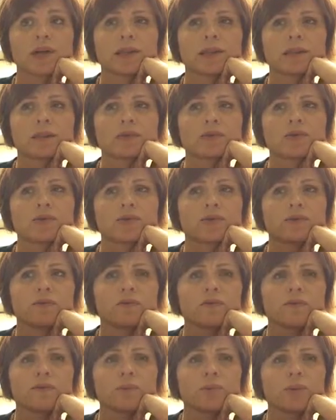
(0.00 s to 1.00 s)
and then sort of
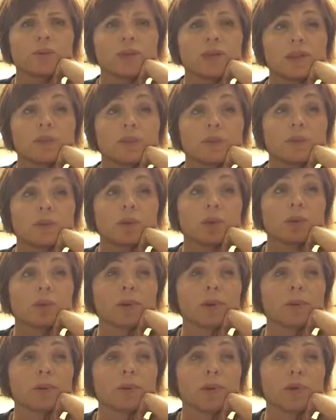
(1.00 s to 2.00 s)
putting them in
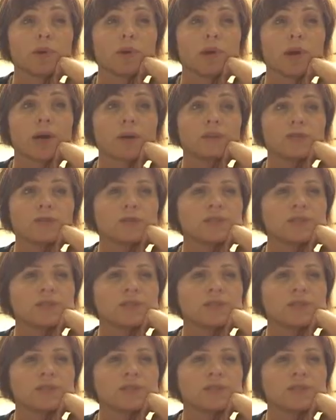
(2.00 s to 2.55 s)
permanent programs.